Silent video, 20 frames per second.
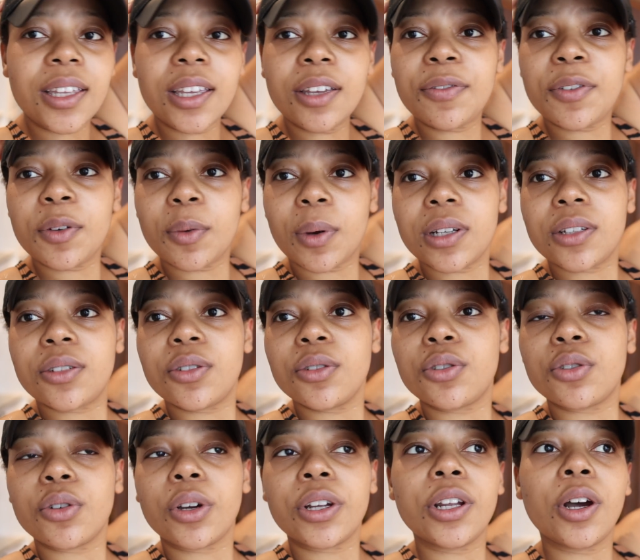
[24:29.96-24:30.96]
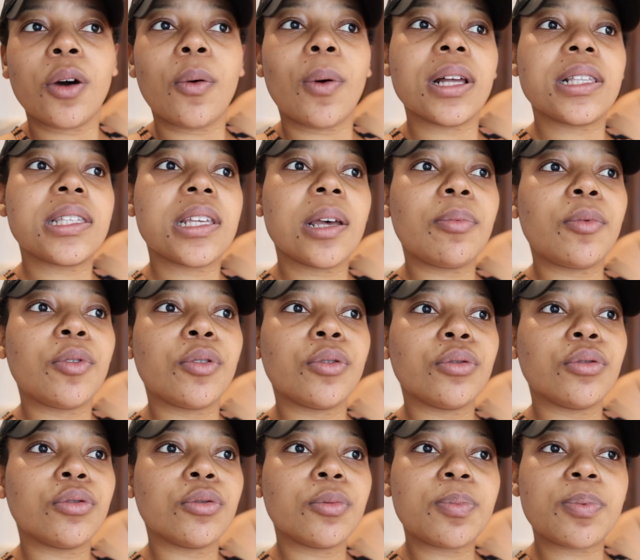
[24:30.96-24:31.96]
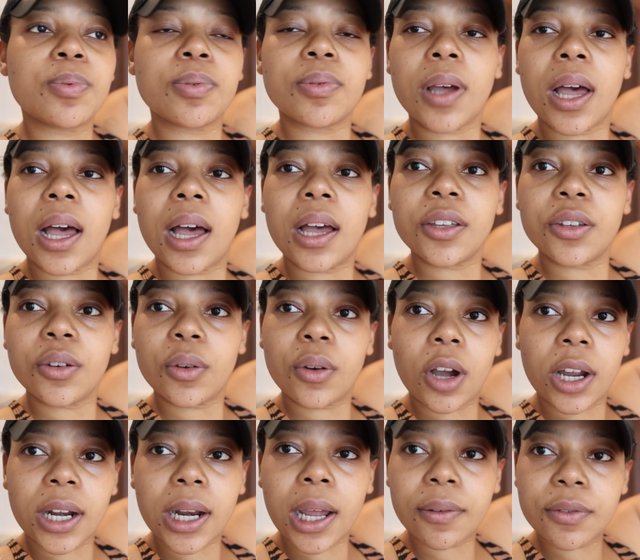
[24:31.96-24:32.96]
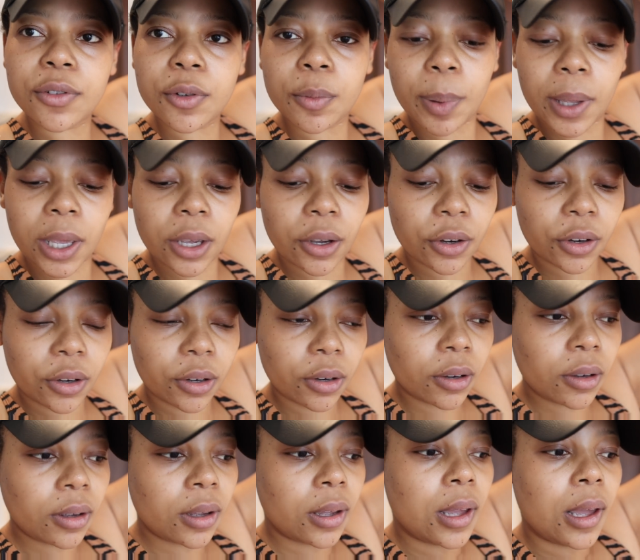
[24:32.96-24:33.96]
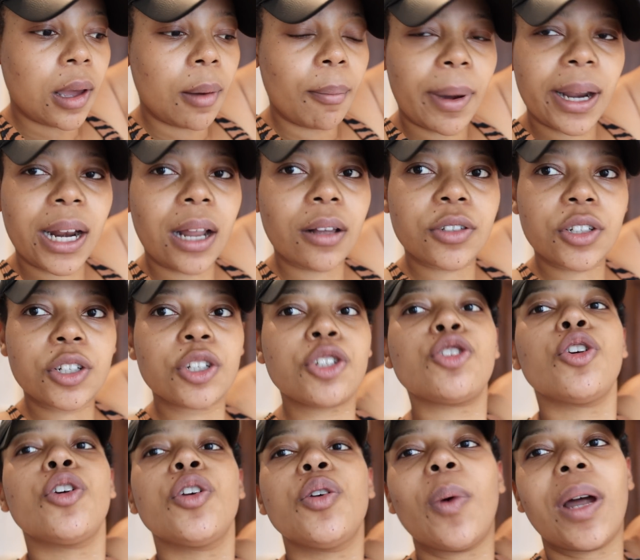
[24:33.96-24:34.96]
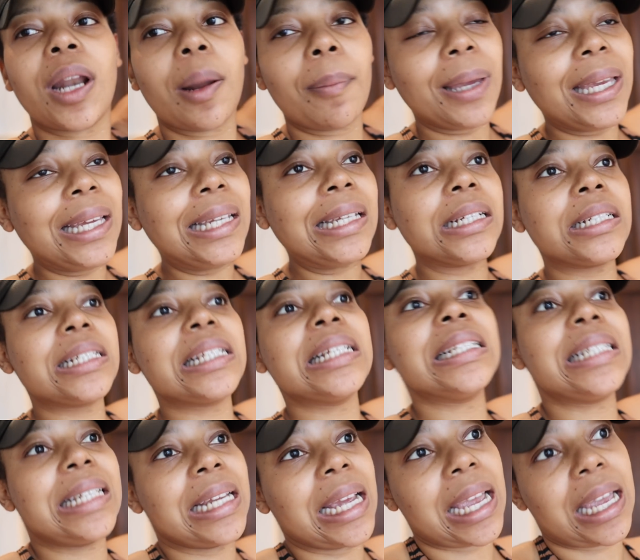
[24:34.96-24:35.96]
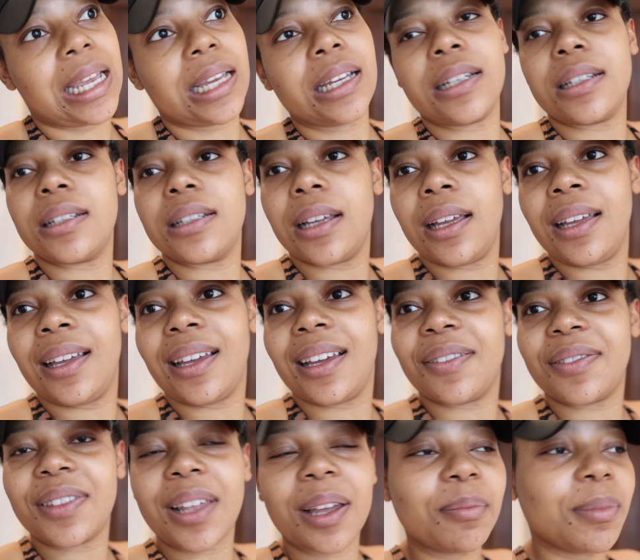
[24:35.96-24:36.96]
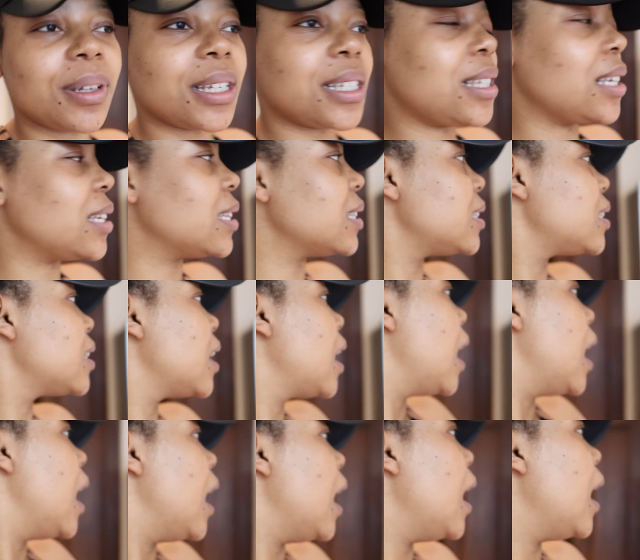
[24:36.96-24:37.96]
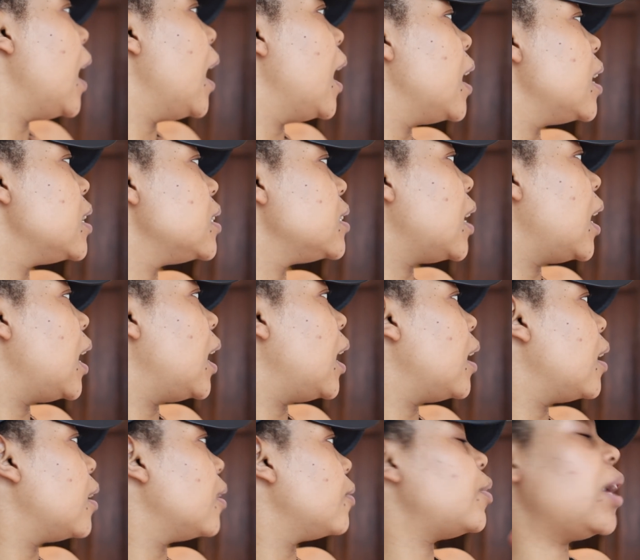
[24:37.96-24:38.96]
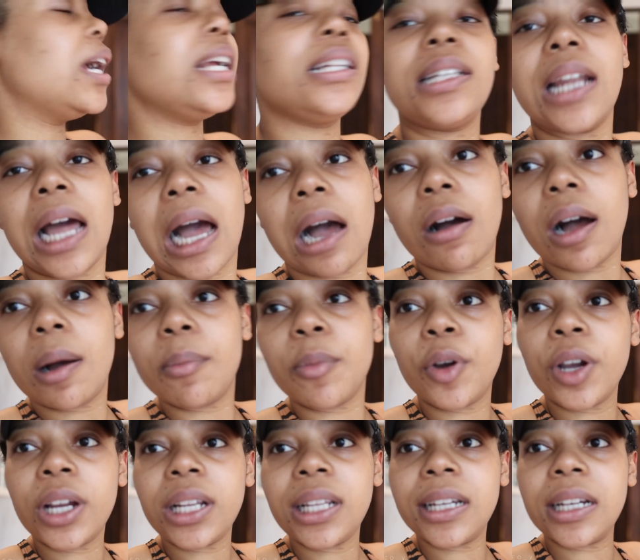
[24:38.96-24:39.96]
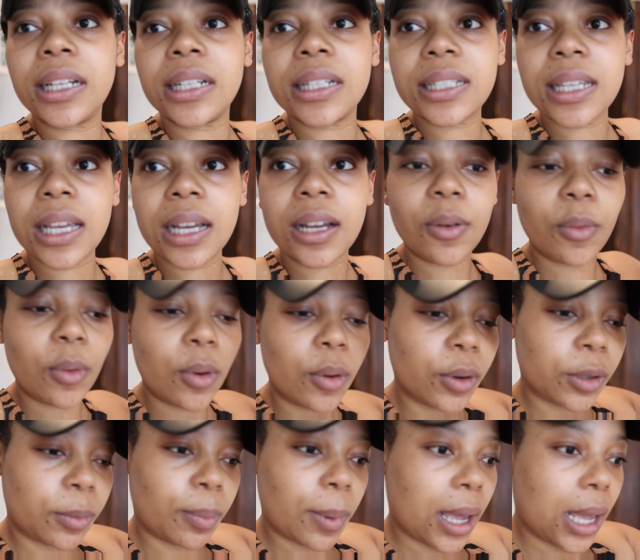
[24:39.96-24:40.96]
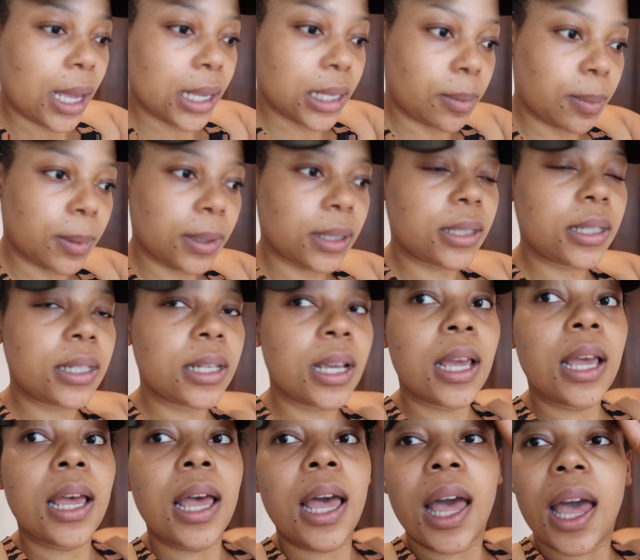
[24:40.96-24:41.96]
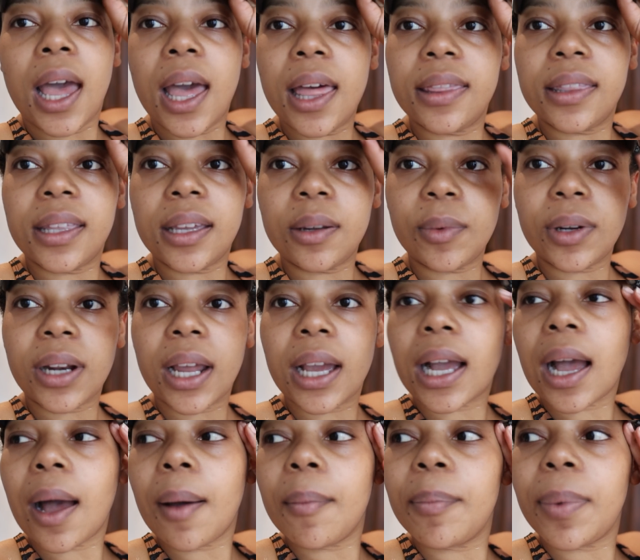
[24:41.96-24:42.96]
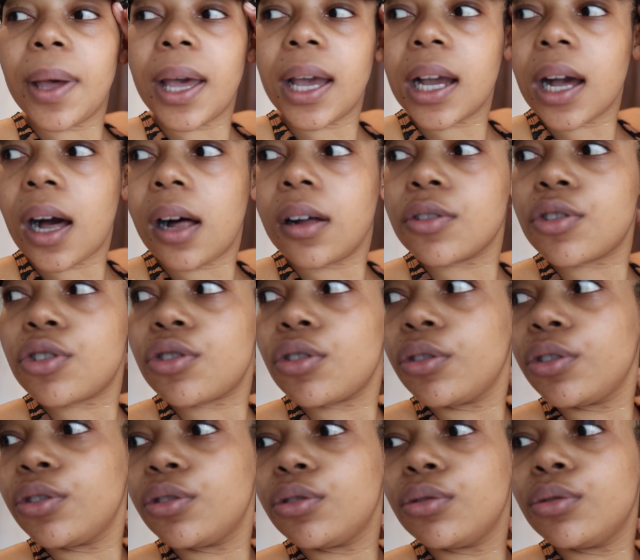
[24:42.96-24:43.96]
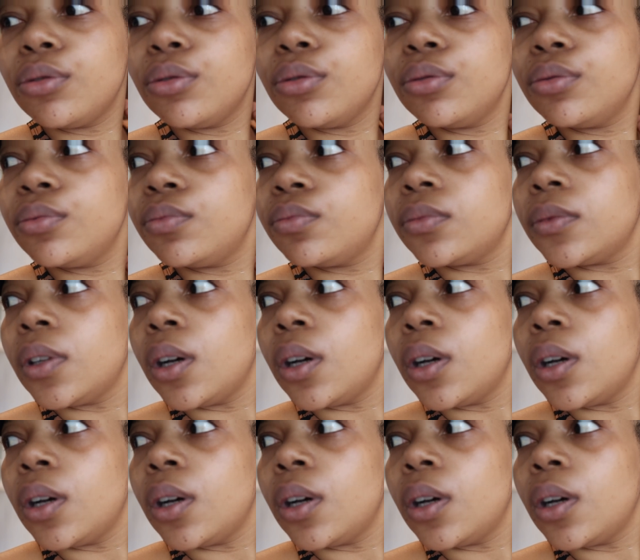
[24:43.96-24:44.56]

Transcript: if you want to join her WhatsApp group, uh, you're gonna have to pay her. But I'll just show you what I'm eating today, if that makes sense. And uh, right now, I'm quickly gonna take a walk with my husband, and then when I come back, I'll show you